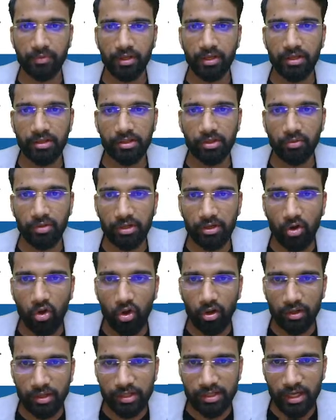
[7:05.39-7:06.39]
Okay, so it
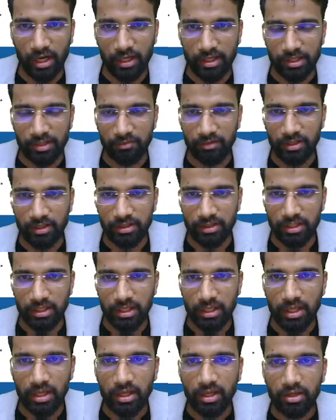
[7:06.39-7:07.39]
all starts in
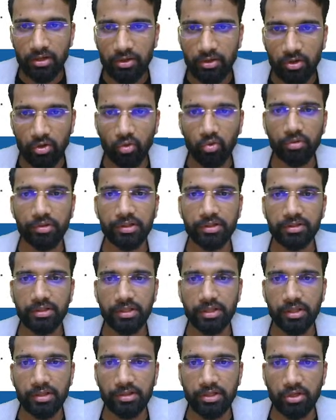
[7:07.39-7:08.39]
the nose.
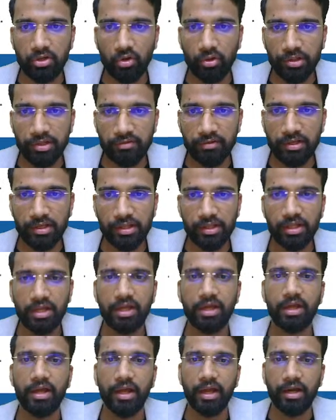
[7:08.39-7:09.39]
This is the nostrils,
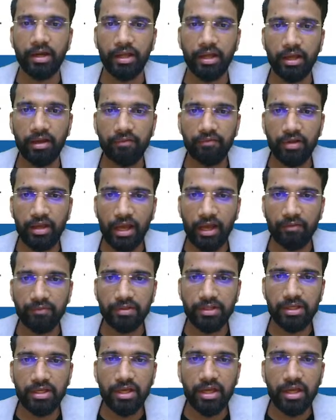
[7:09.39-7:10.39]
and here we
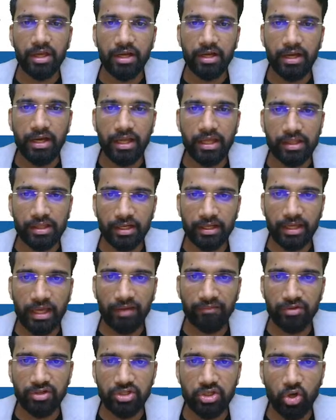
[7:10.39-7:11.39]
have the nasal
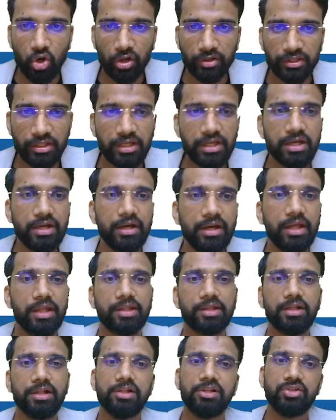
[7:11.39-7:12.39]
cavity or the
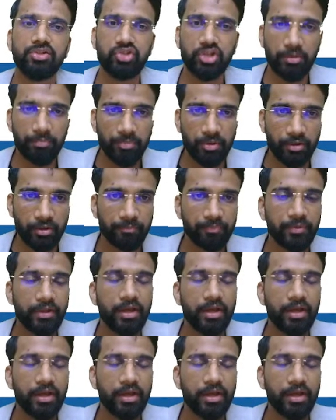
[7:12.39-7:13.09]
nasal chamber.